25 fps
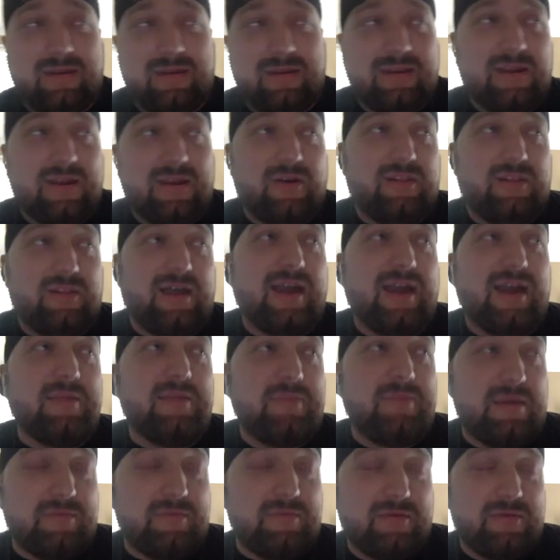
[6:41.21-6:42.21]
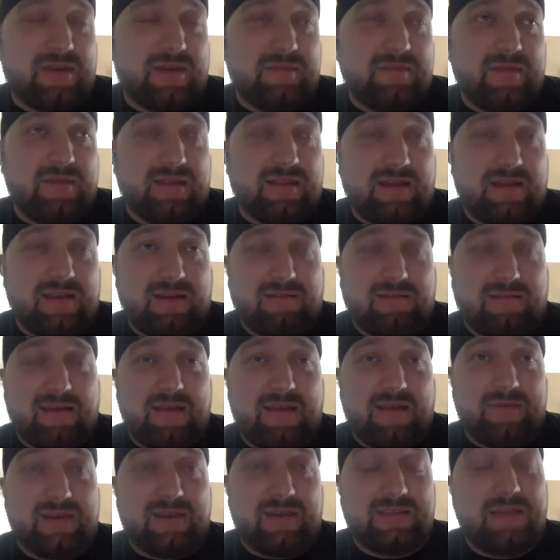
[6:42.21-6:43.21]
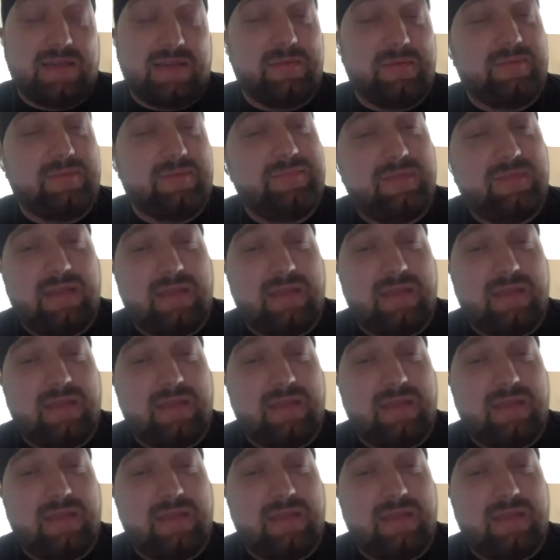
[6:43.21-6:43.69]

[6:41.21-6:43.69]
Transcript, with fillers: you know a lot of people give me a lot of crap because I'm a